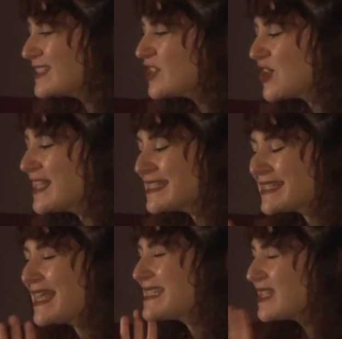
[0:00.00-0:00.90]

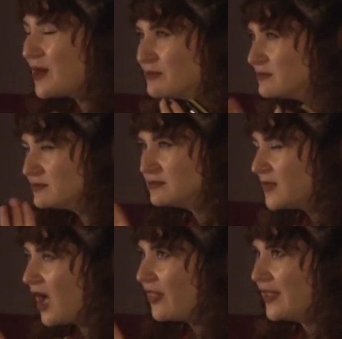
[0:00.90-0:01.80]
suggesting there's some
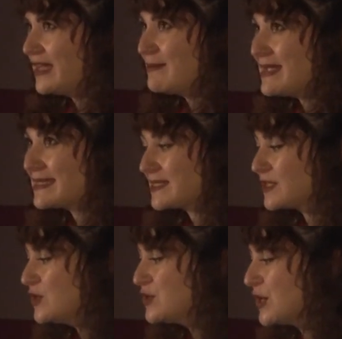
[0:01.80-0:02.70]
other amazing
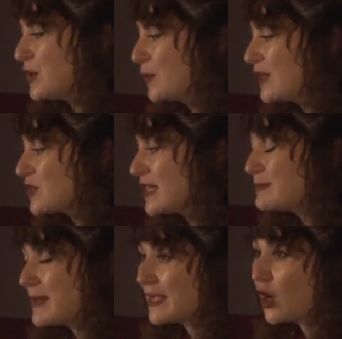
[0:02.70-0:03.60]
solution which is
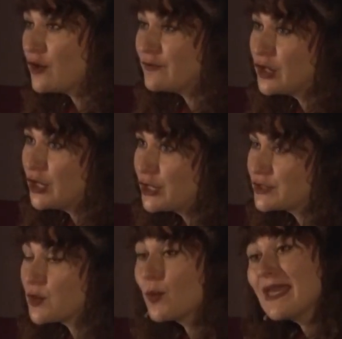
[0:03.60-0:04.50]
being
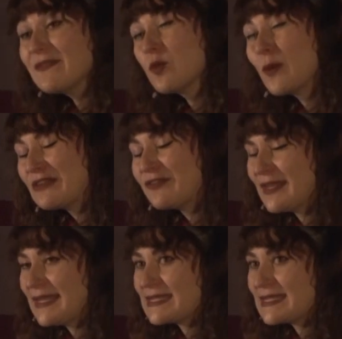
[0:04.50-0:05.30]
overlooked or even willfully